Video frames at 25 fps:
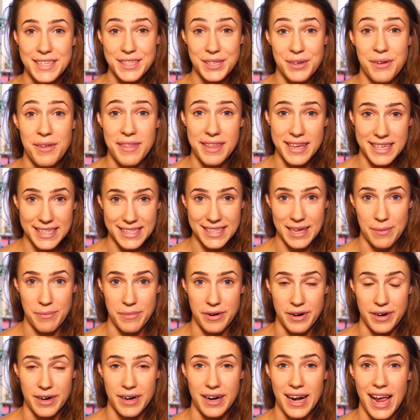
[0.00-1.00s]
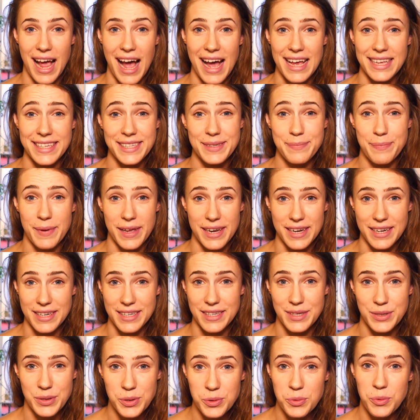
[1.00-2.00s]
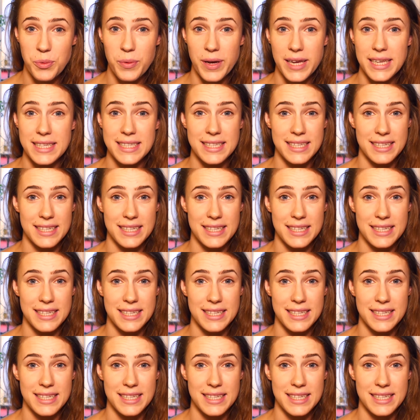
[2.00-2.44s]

So this summer, I spent 2 weeks